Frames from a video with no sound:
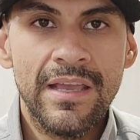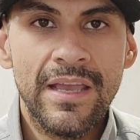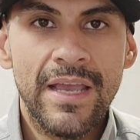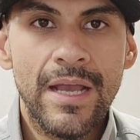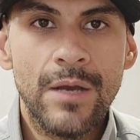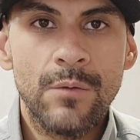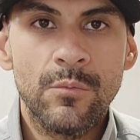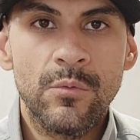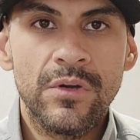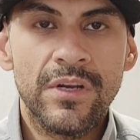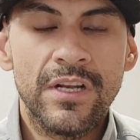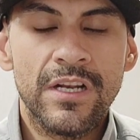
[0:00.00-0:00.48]

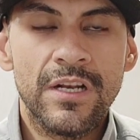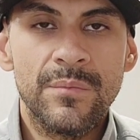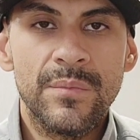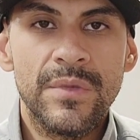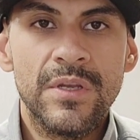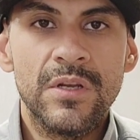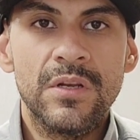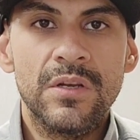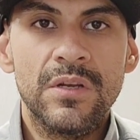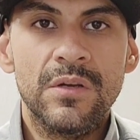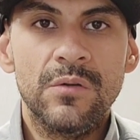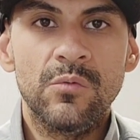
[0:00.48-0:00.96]
and we're going to
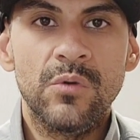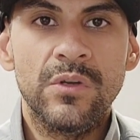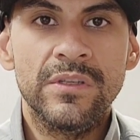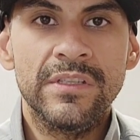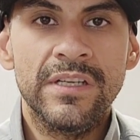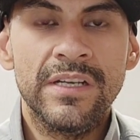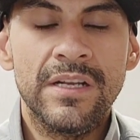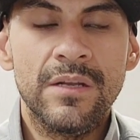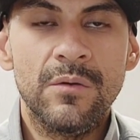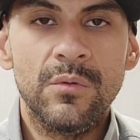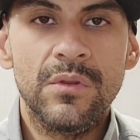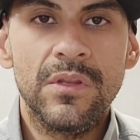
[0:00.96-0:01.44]
be
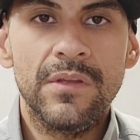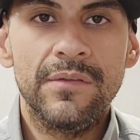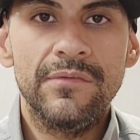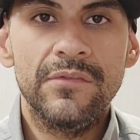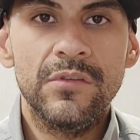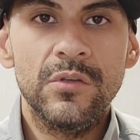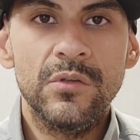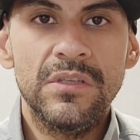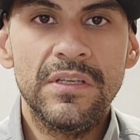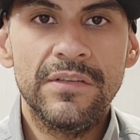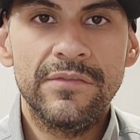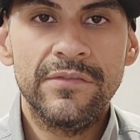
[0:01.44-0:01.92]
running it with a
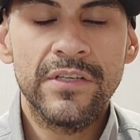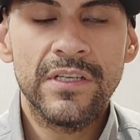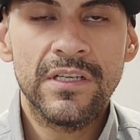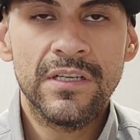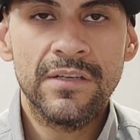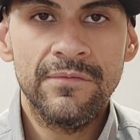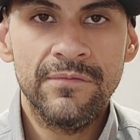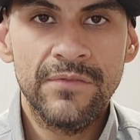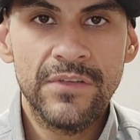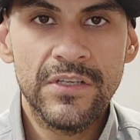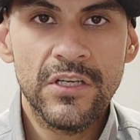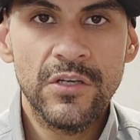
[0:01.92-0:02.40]
few different
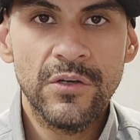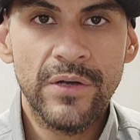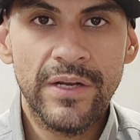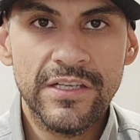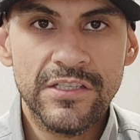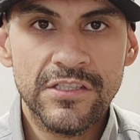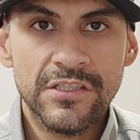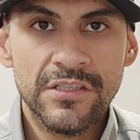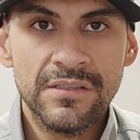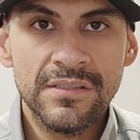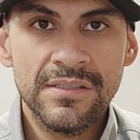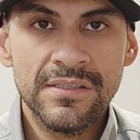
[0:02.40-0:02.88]

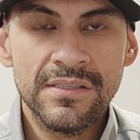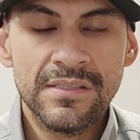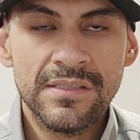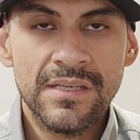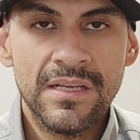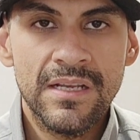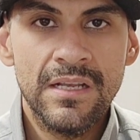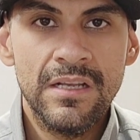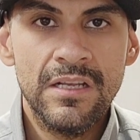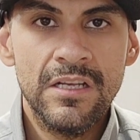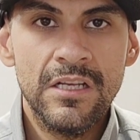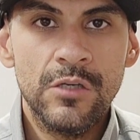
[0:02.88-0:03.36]
configurations.
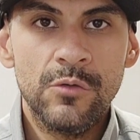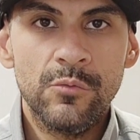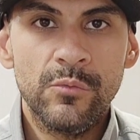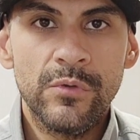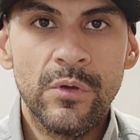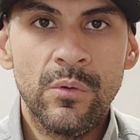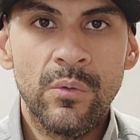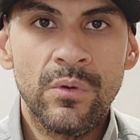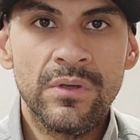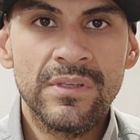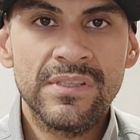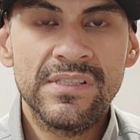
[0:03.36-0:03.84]

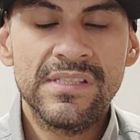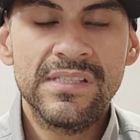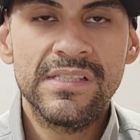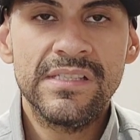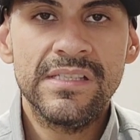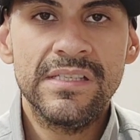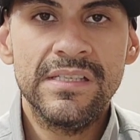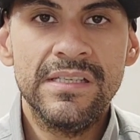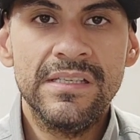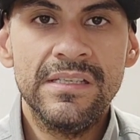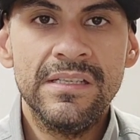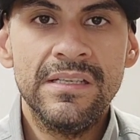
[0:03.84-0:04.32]
We want to
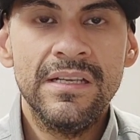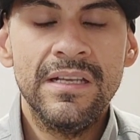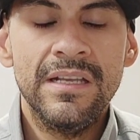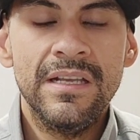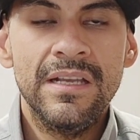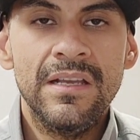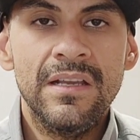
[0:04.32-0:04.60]
see